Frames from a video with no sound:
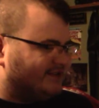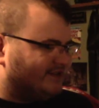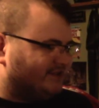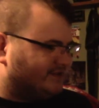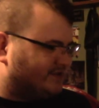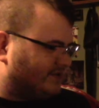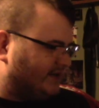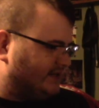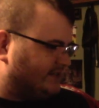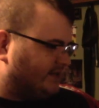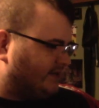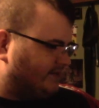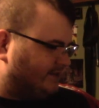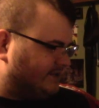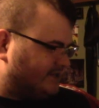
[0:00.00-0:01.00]
Loot Crate
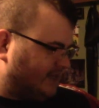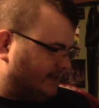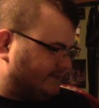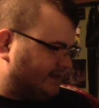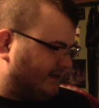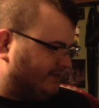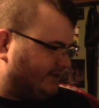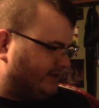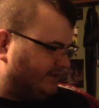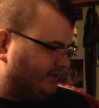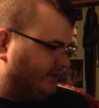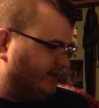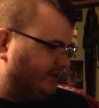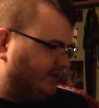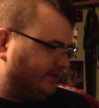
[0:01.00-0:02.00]
done, we stopped having
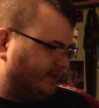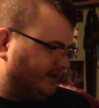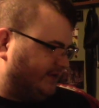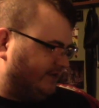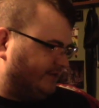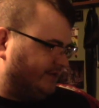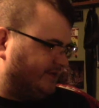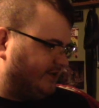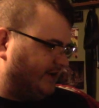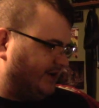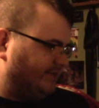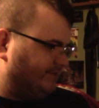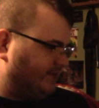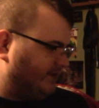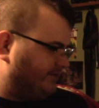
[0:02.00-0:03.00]
fun doing Loot
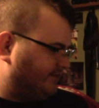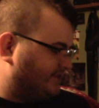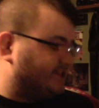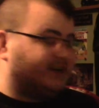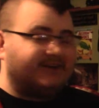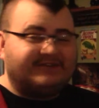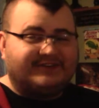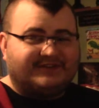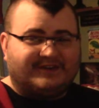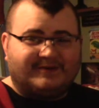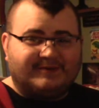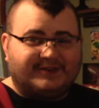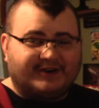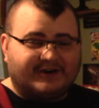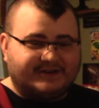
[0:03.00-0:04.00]
Crate, but we're still having fun
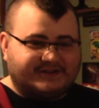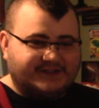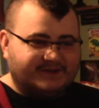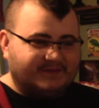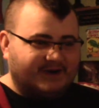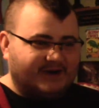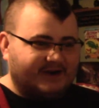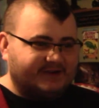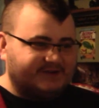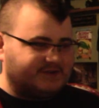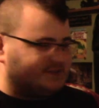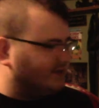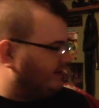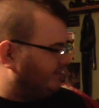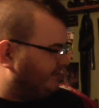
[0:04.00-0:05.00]
with the RT box, we're
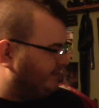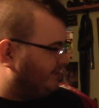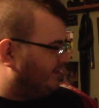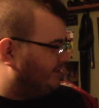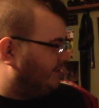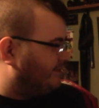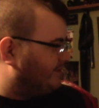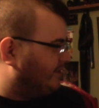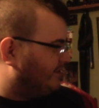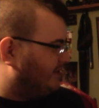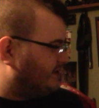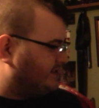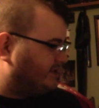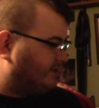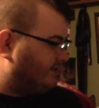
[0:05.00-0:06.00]
still having fun with Pro
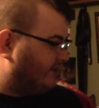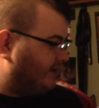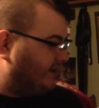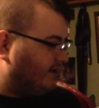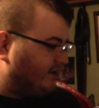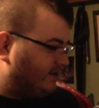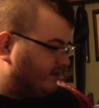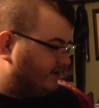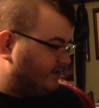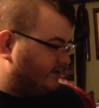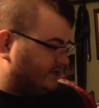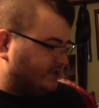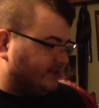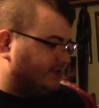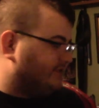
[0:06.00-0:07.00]
Wrestling Crate,
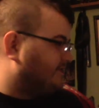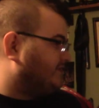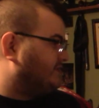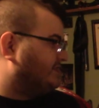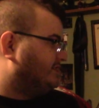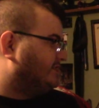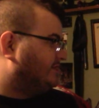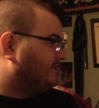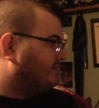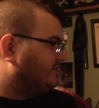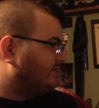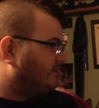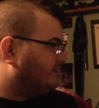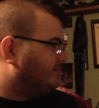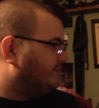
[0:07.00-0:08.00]
so those will still
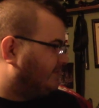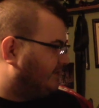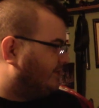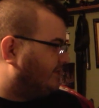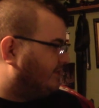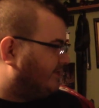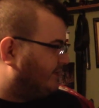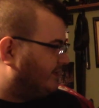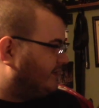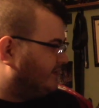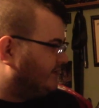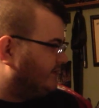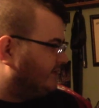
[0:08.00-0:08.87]
be recorded.